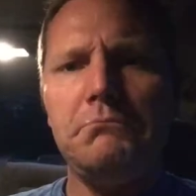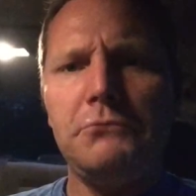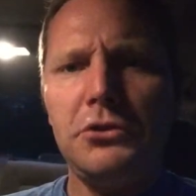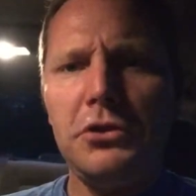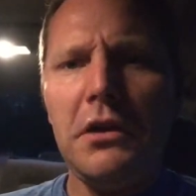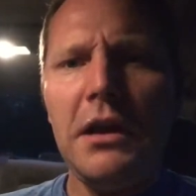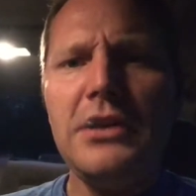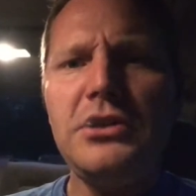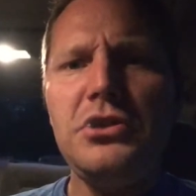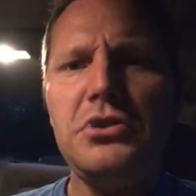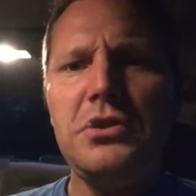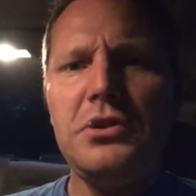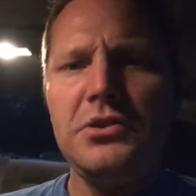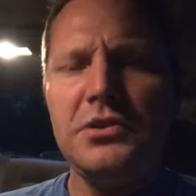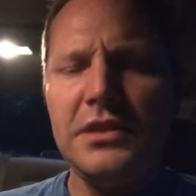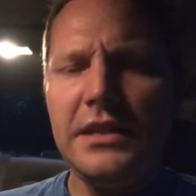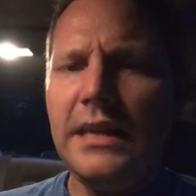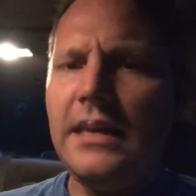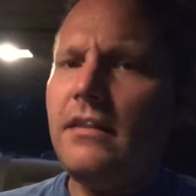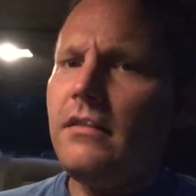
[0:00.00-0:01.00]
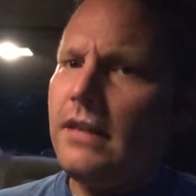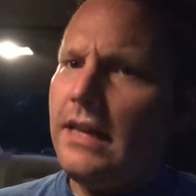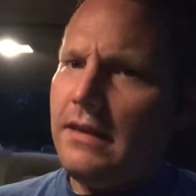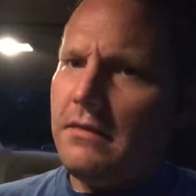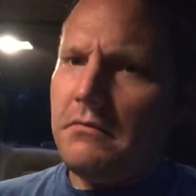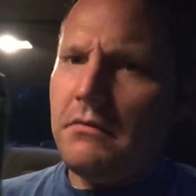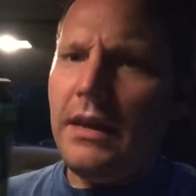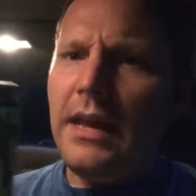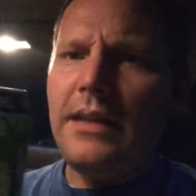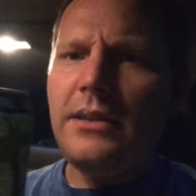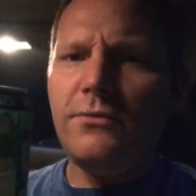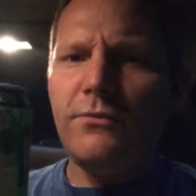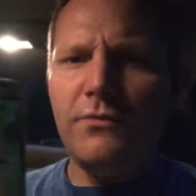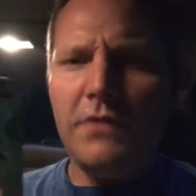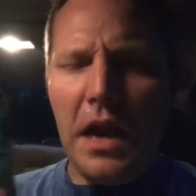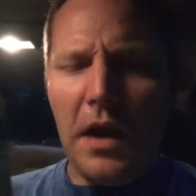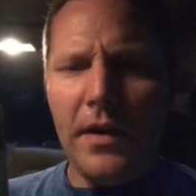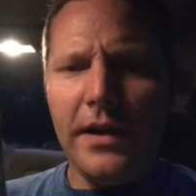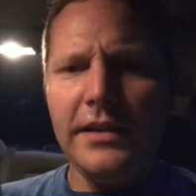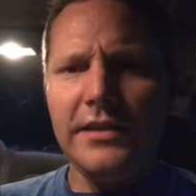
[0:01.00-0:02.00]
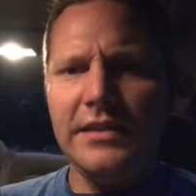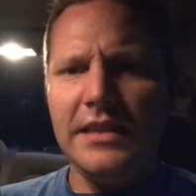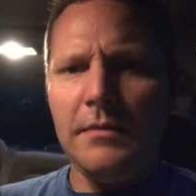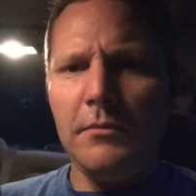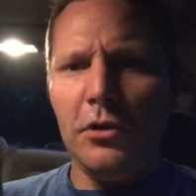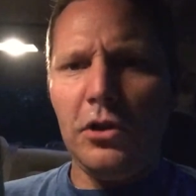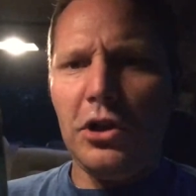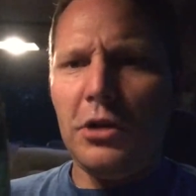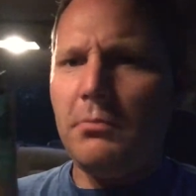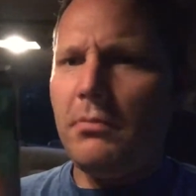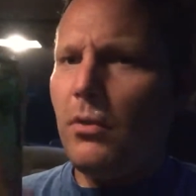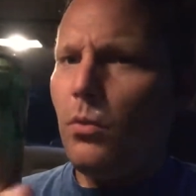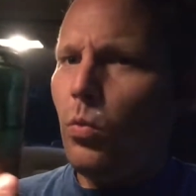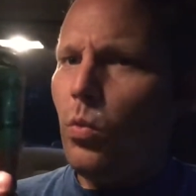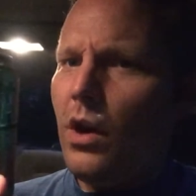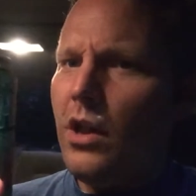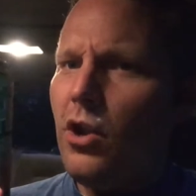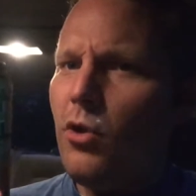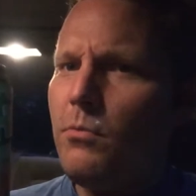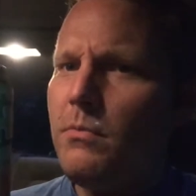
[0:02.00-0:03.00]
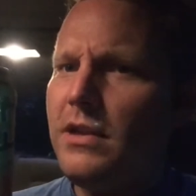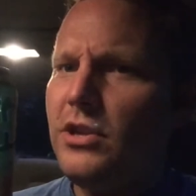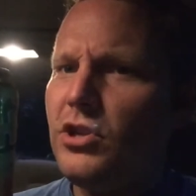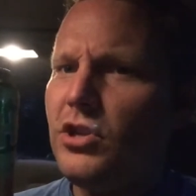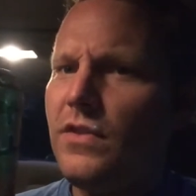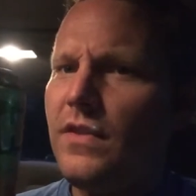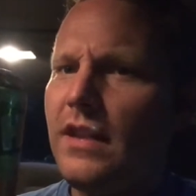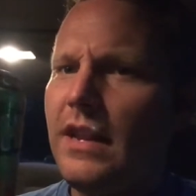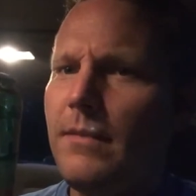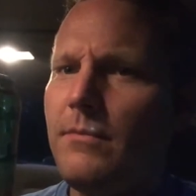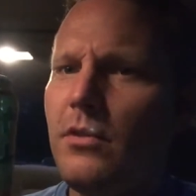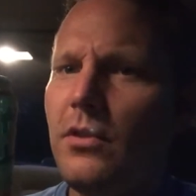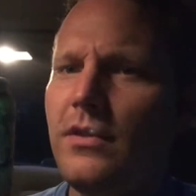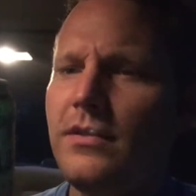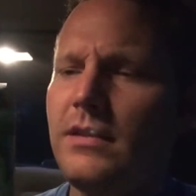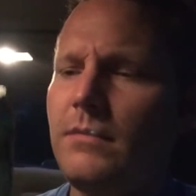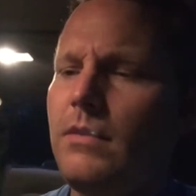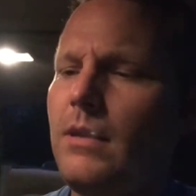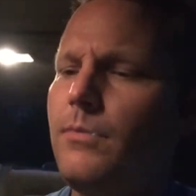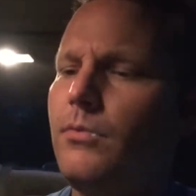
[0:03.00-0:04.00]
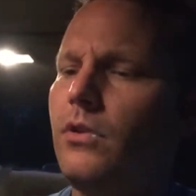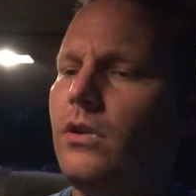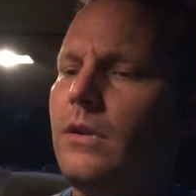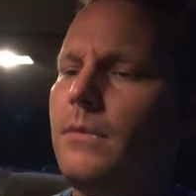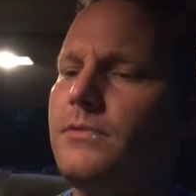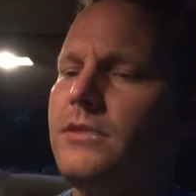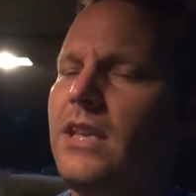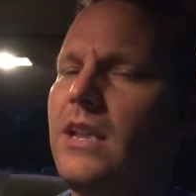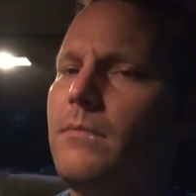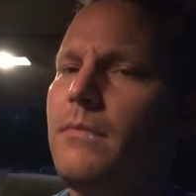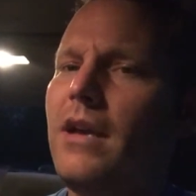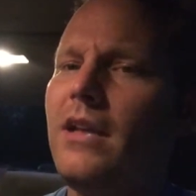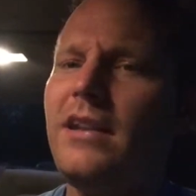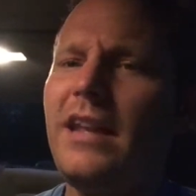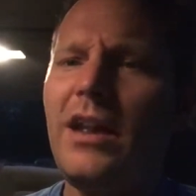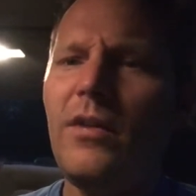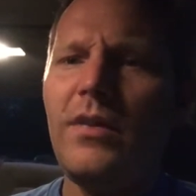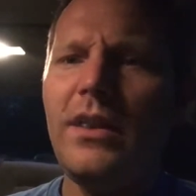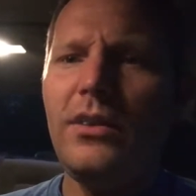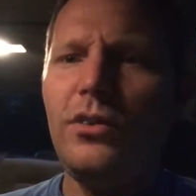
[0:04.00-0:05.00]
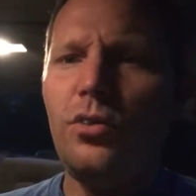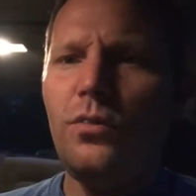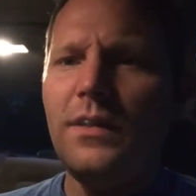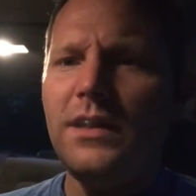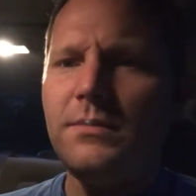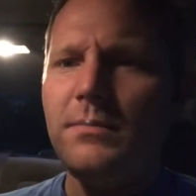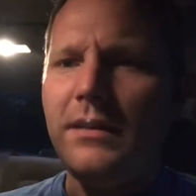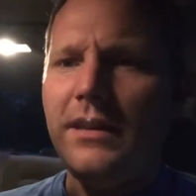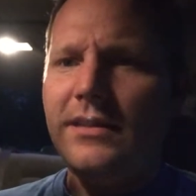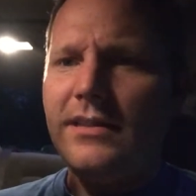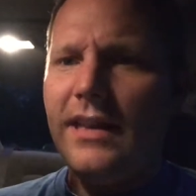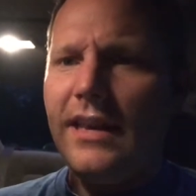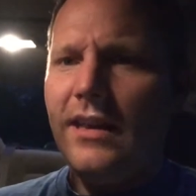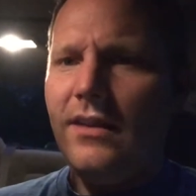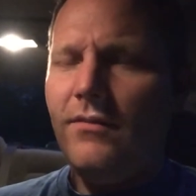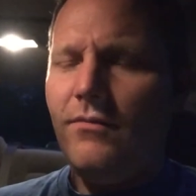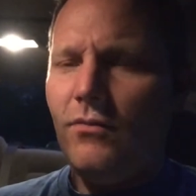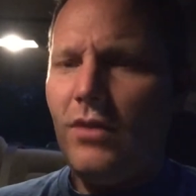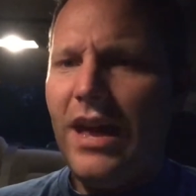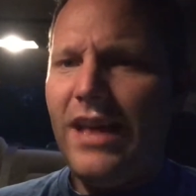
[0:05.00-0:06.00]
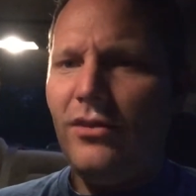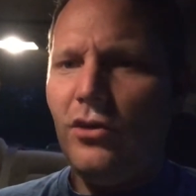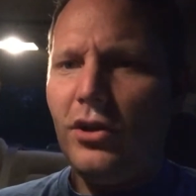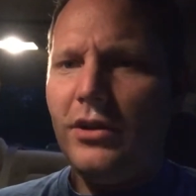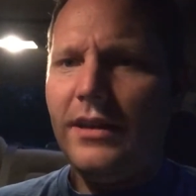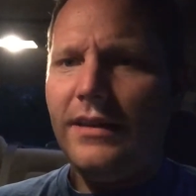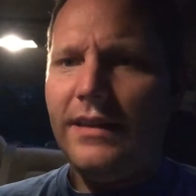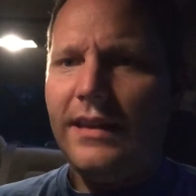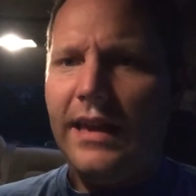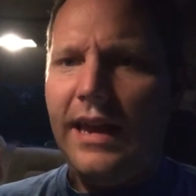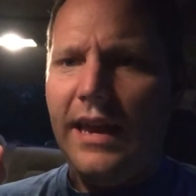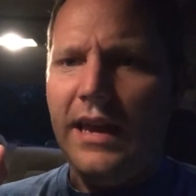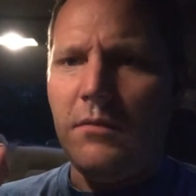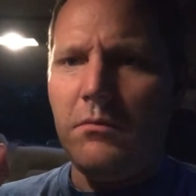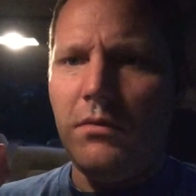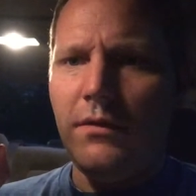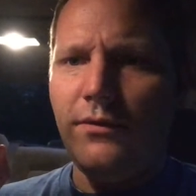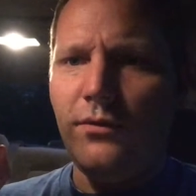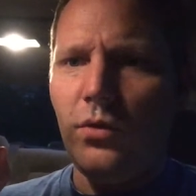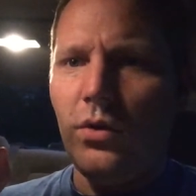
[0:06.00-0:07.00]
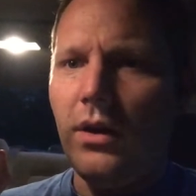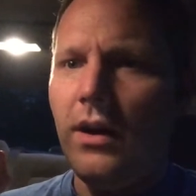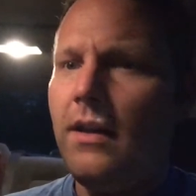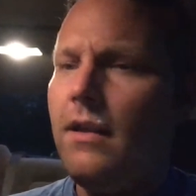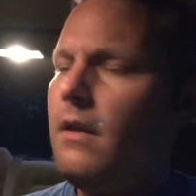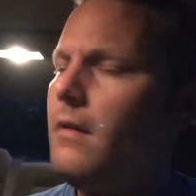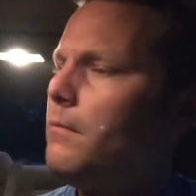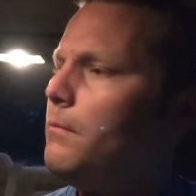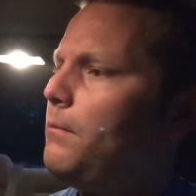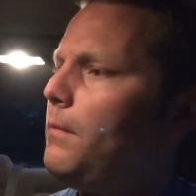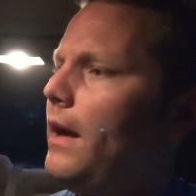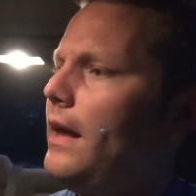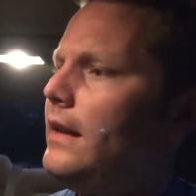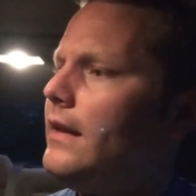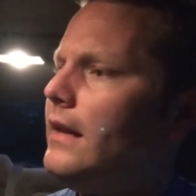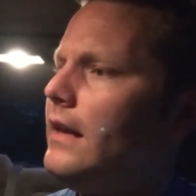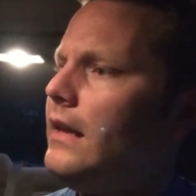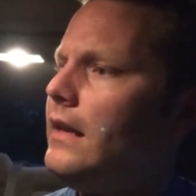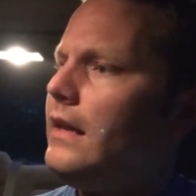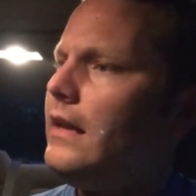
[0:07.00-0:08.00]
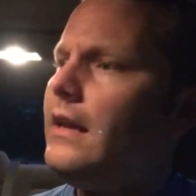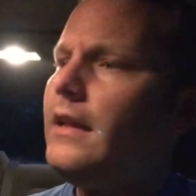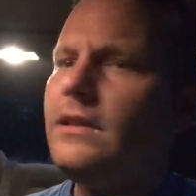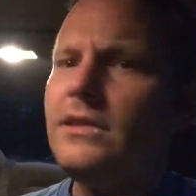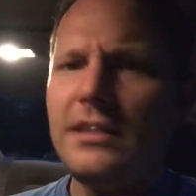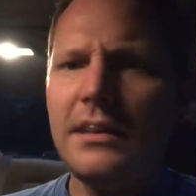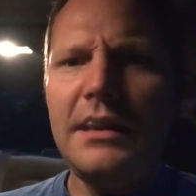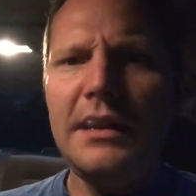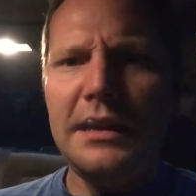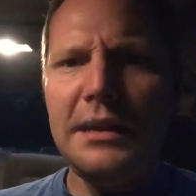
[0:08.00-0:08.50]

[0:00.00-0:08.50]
So as you can see, it's very similar, but one omission that I'm noticing people are upset about, and I already knew this because I had looked at the can before, but it is